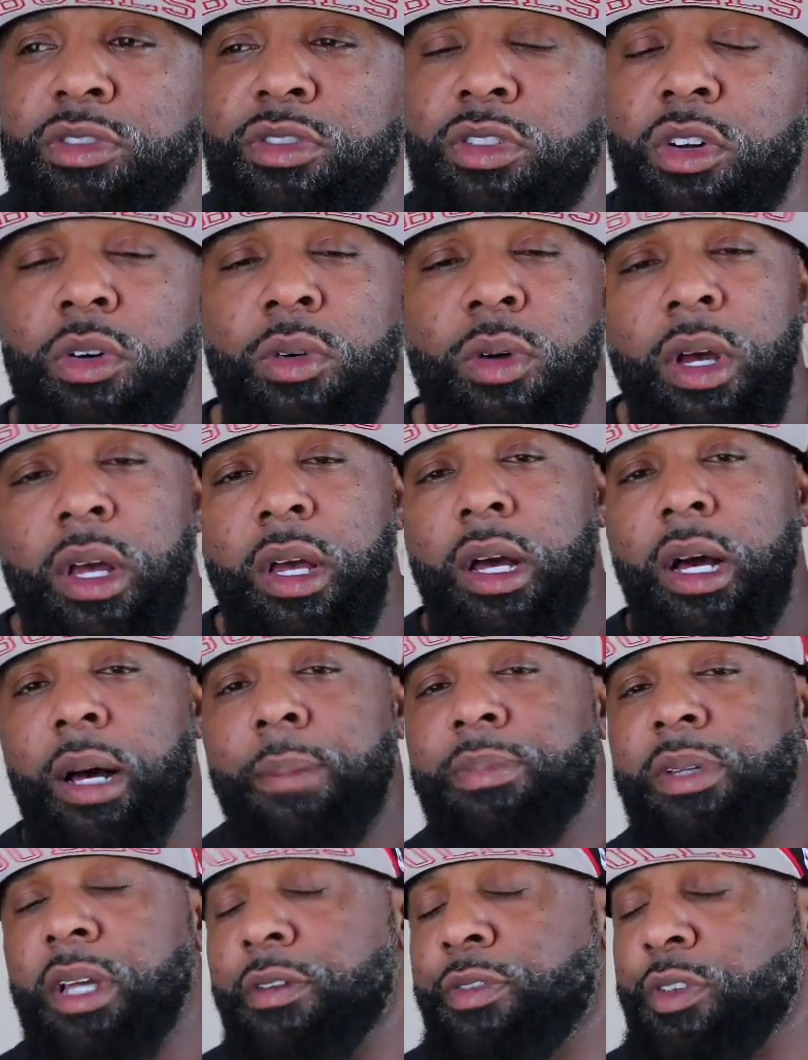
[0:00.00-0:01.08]
So
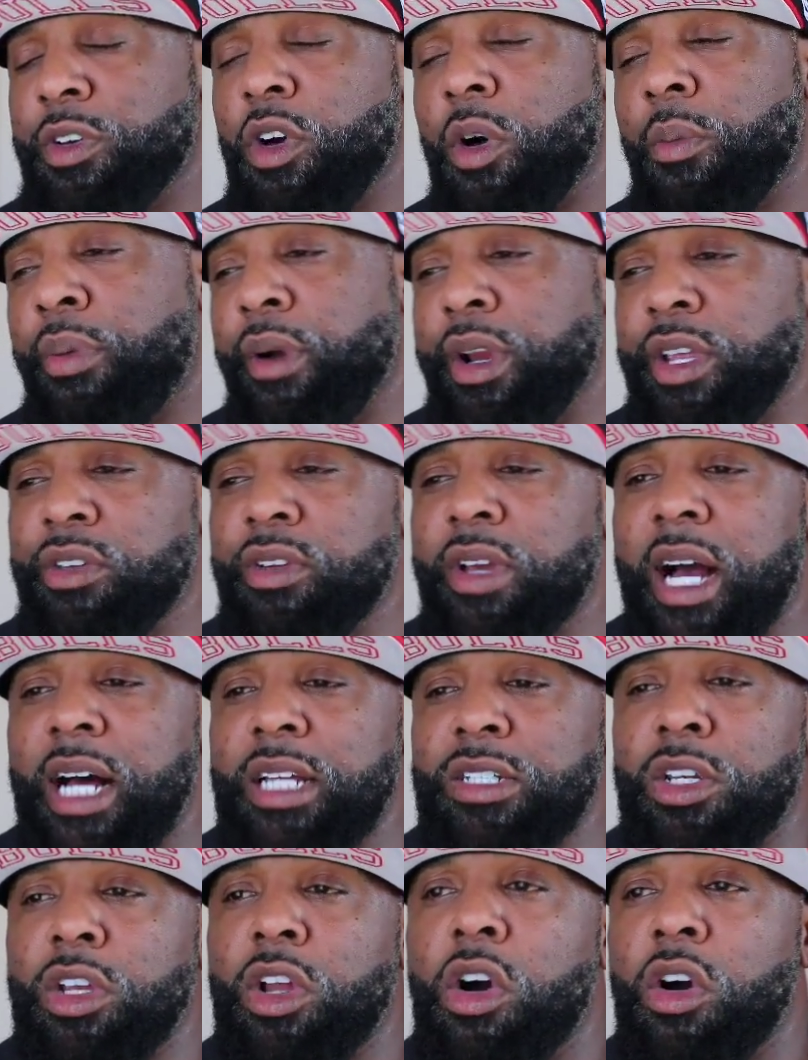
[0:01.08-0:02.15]
I'm definitely going to bring you
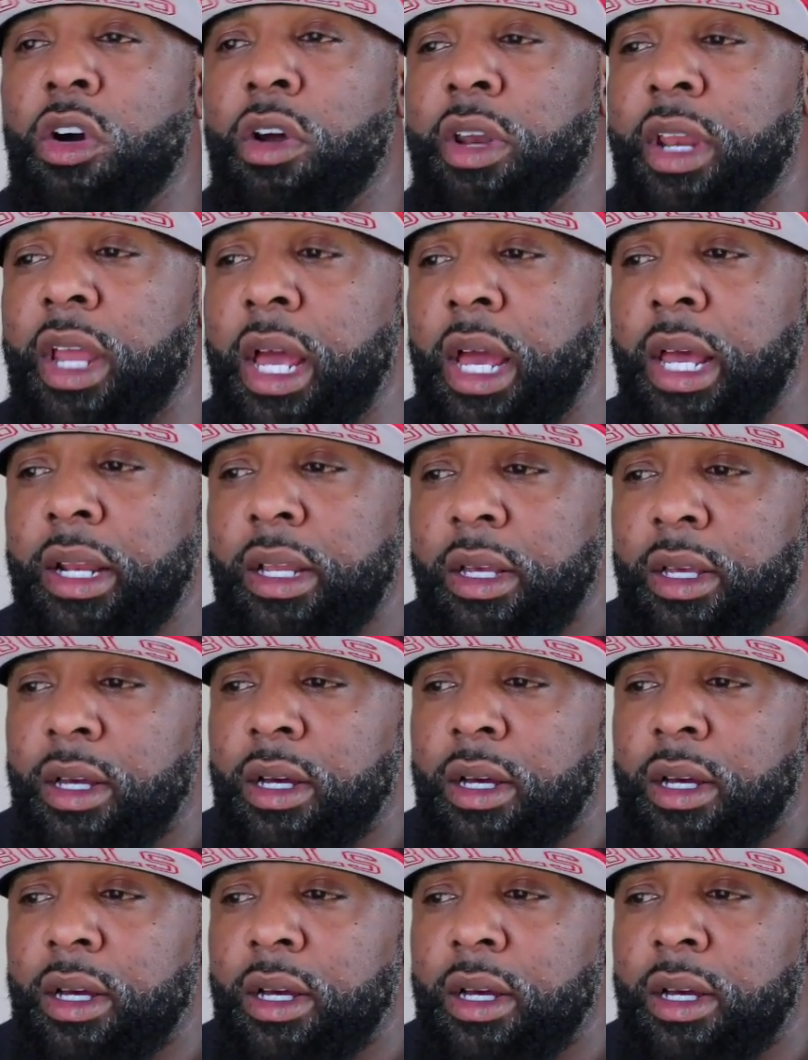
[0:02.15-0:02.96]
guys along on that.